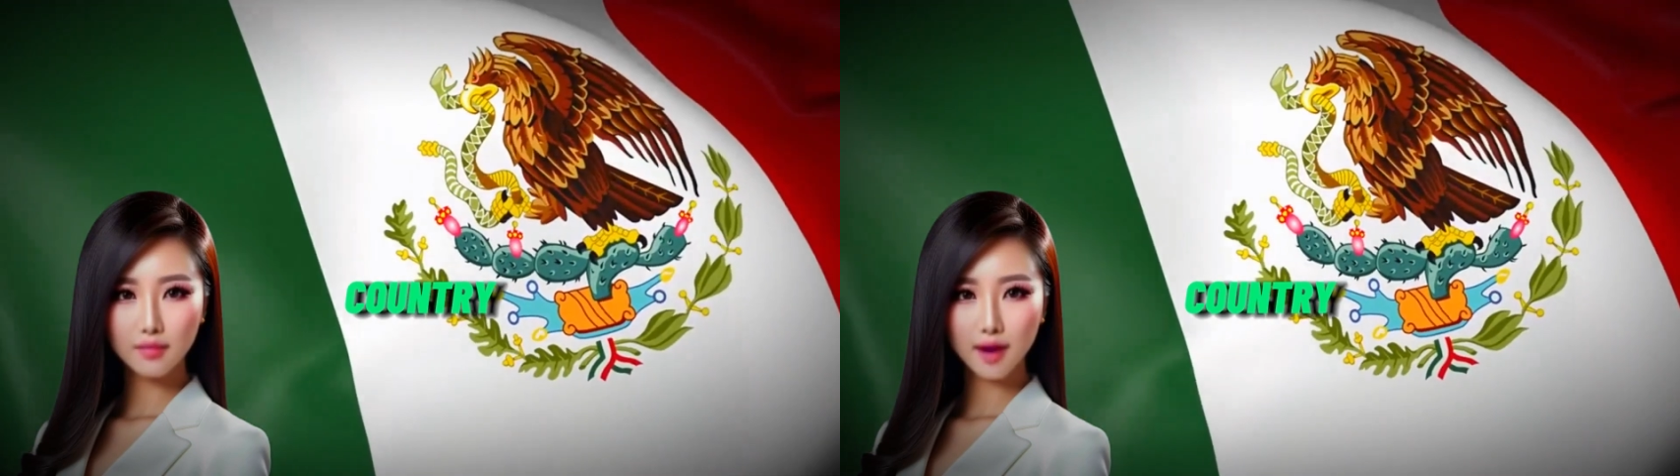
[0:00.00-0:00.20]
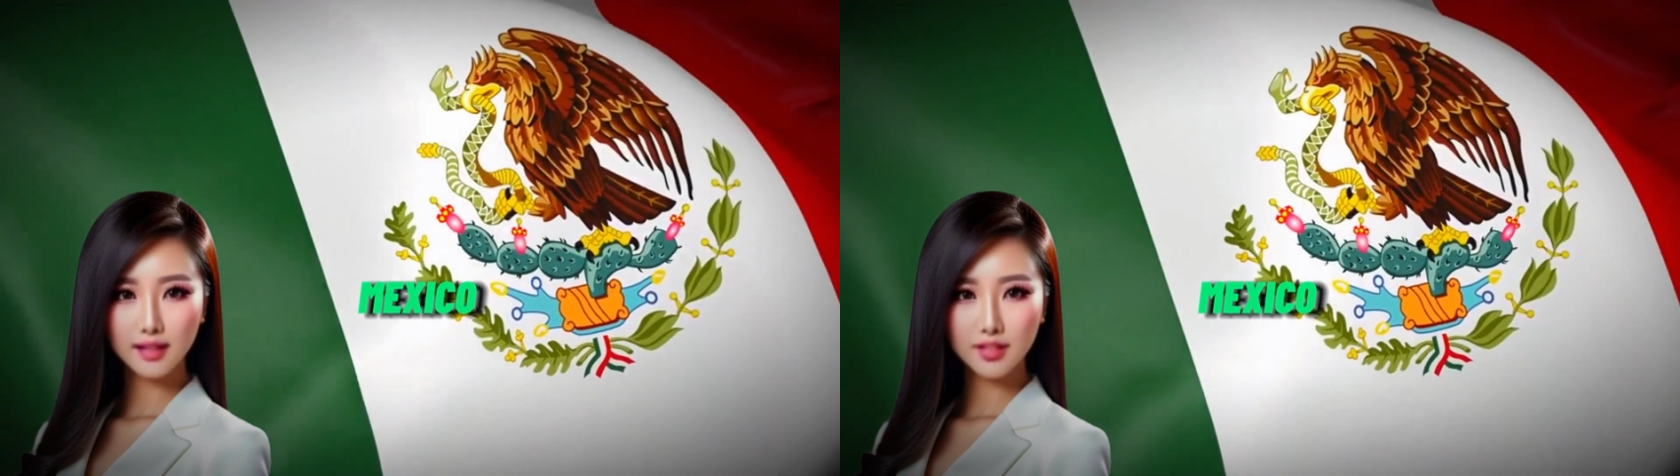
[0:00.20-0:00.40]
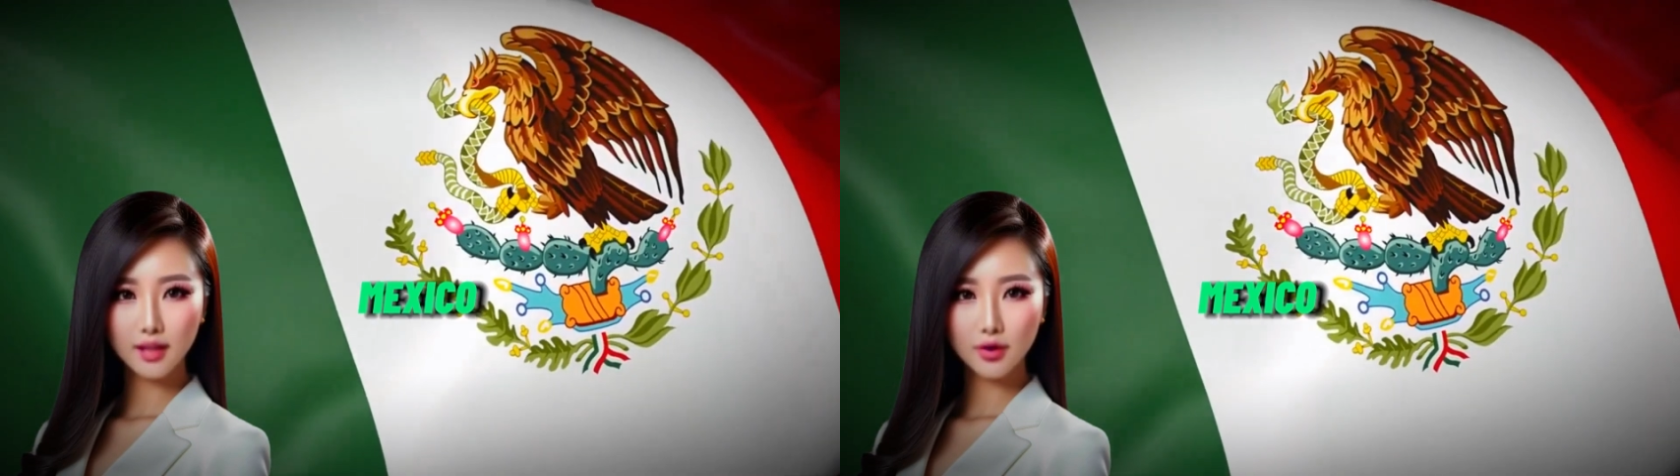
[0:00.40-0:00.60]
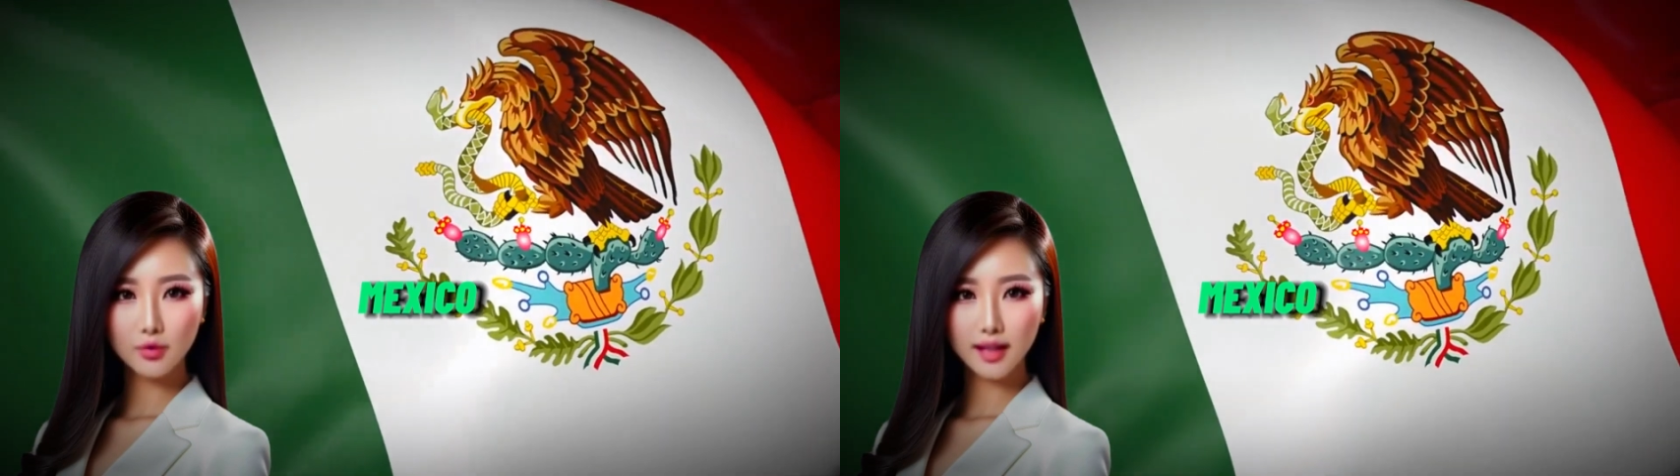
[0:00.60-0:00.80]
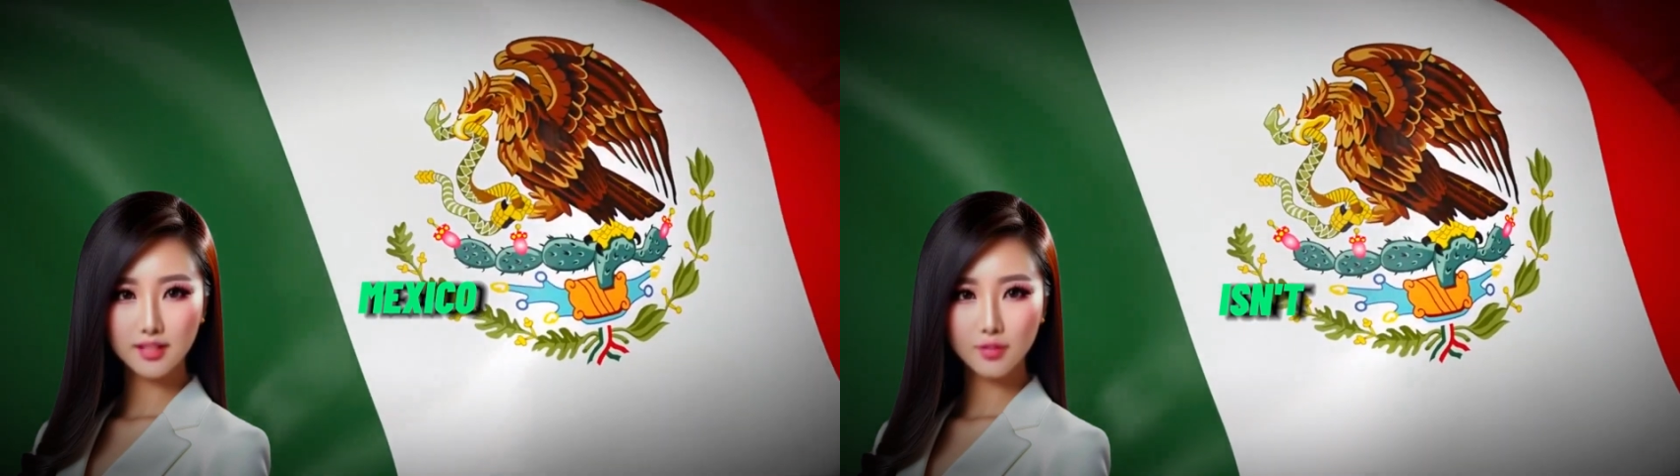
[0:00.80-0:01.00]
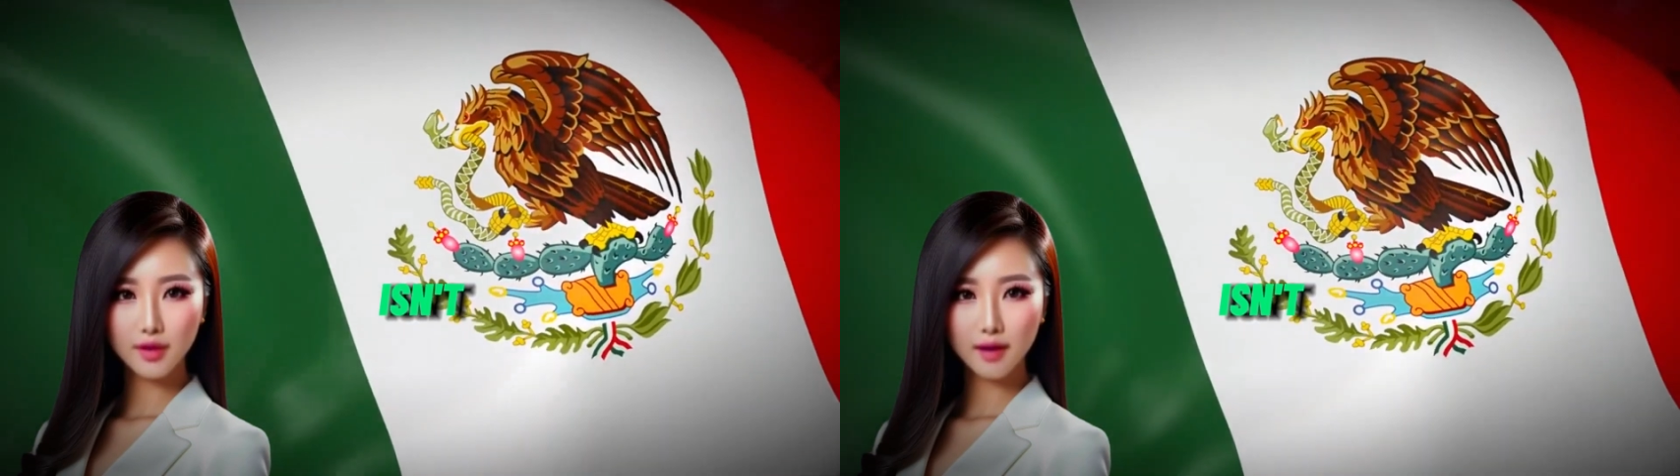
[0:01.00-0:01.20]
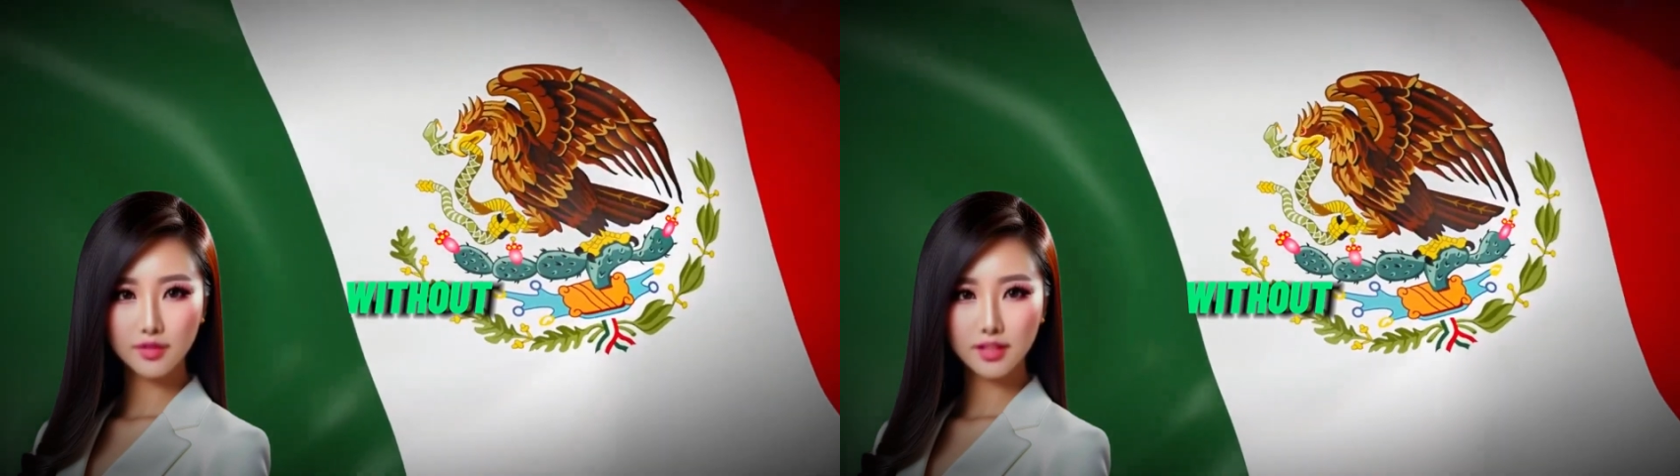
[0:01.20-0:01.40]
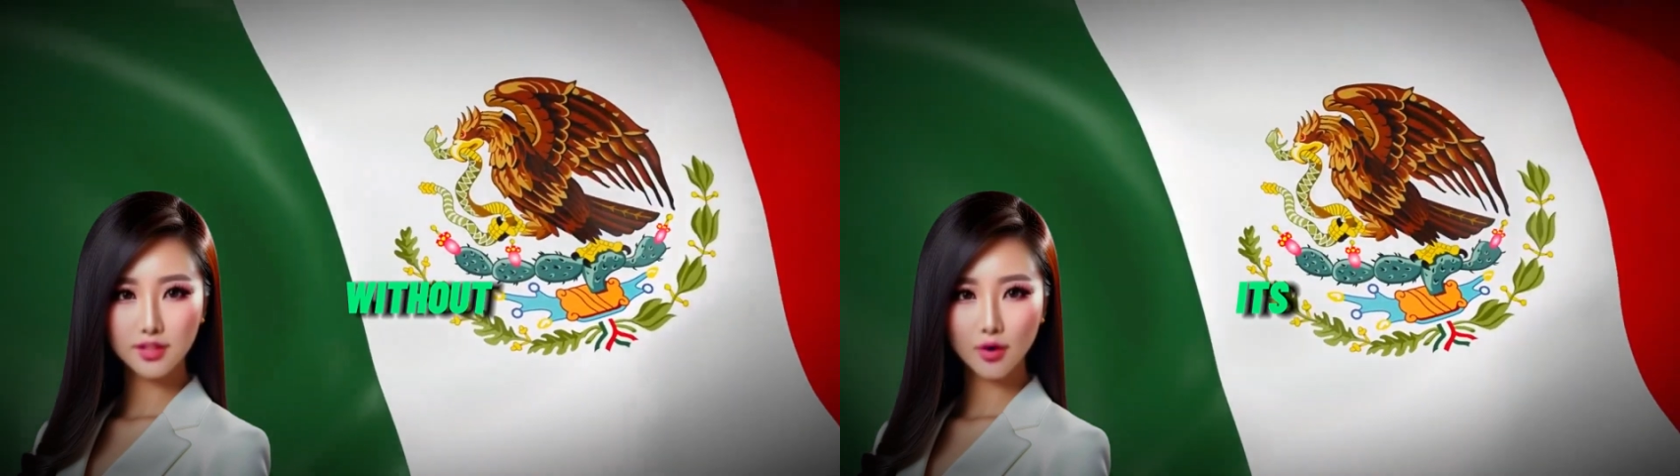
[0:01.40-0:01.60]
Mexico isn't
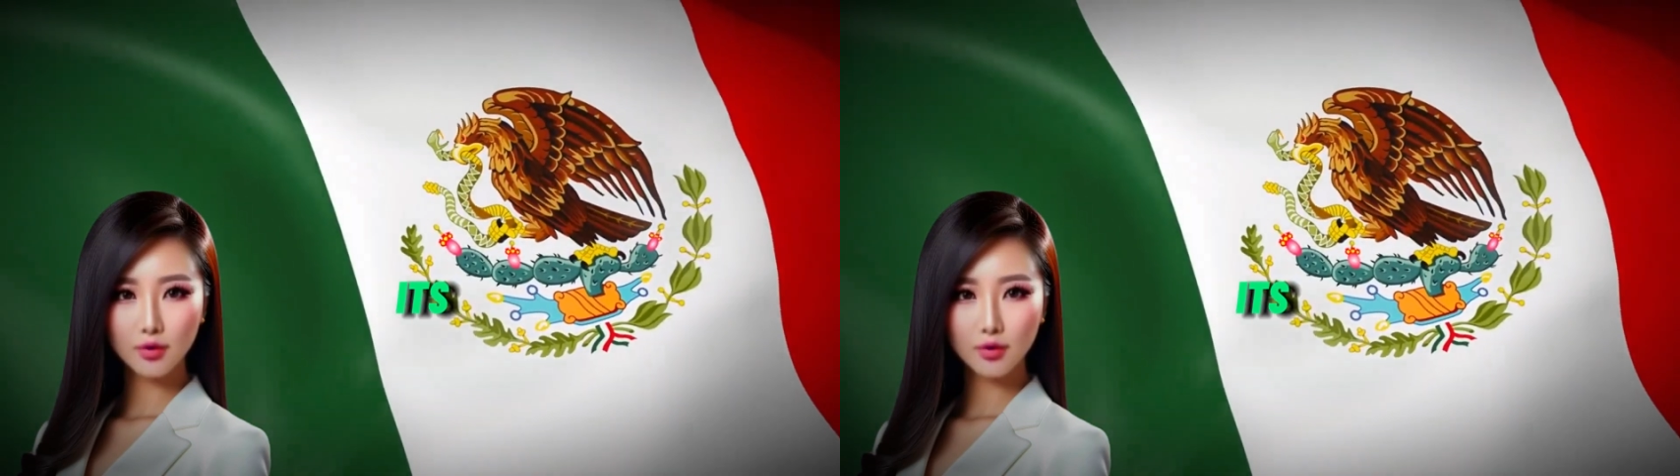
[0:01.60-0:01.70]
without its